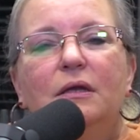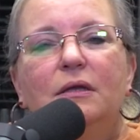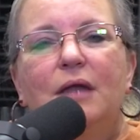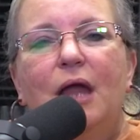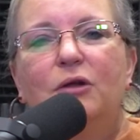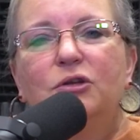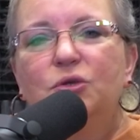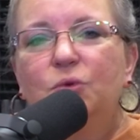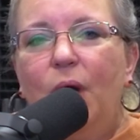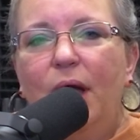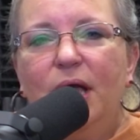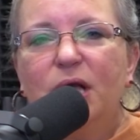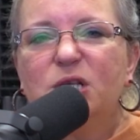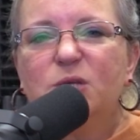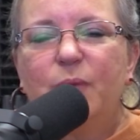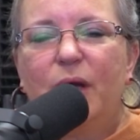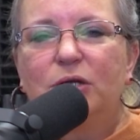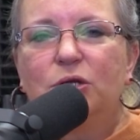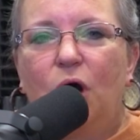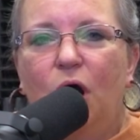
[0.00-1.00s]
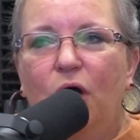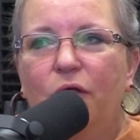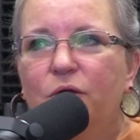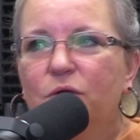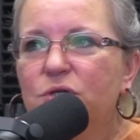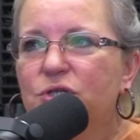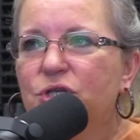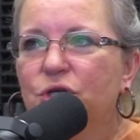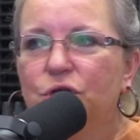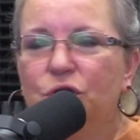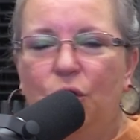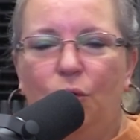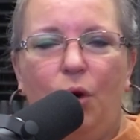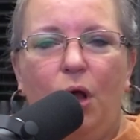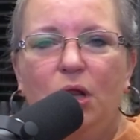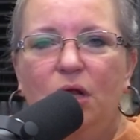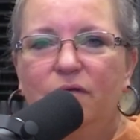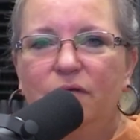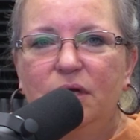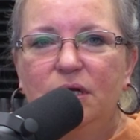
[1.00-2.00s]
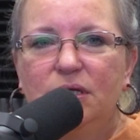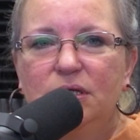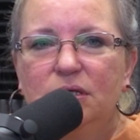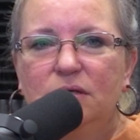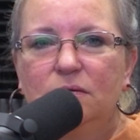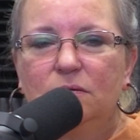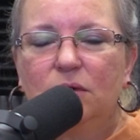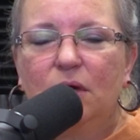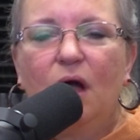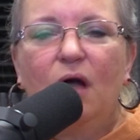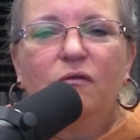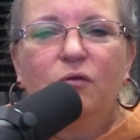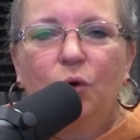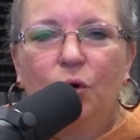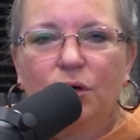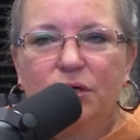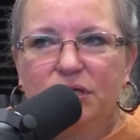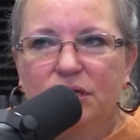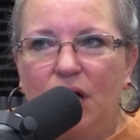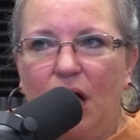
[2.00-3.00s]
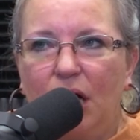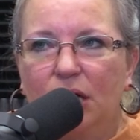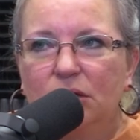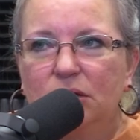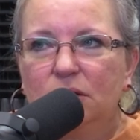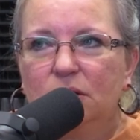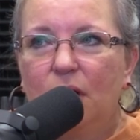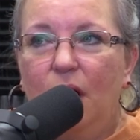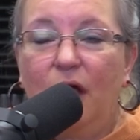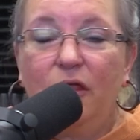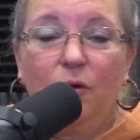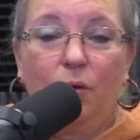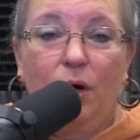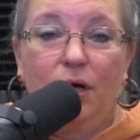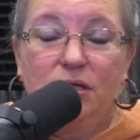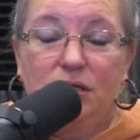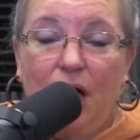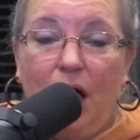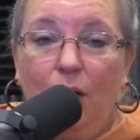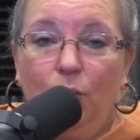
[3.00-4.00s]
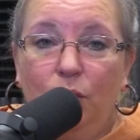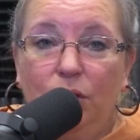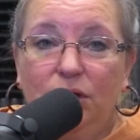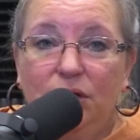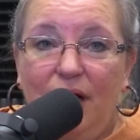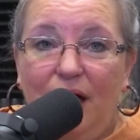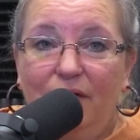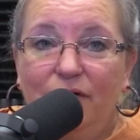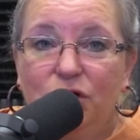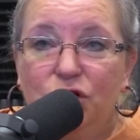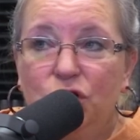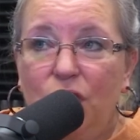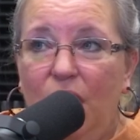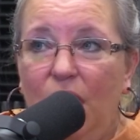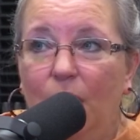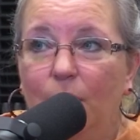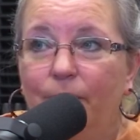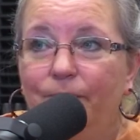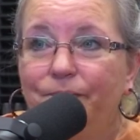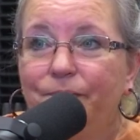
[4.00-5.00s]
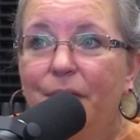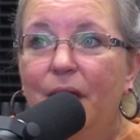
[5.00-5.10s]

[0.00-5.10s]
Now, do I expect authors to know all of this? Of course not. Otherwise, I wouldn't have a job.